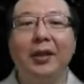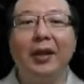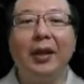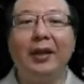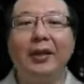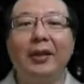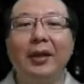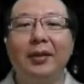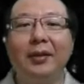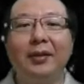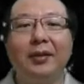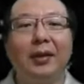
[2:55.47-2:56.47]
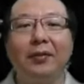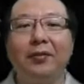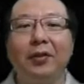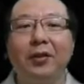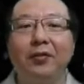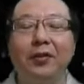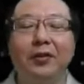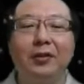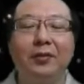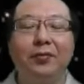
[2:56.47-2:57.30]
And then like for the first,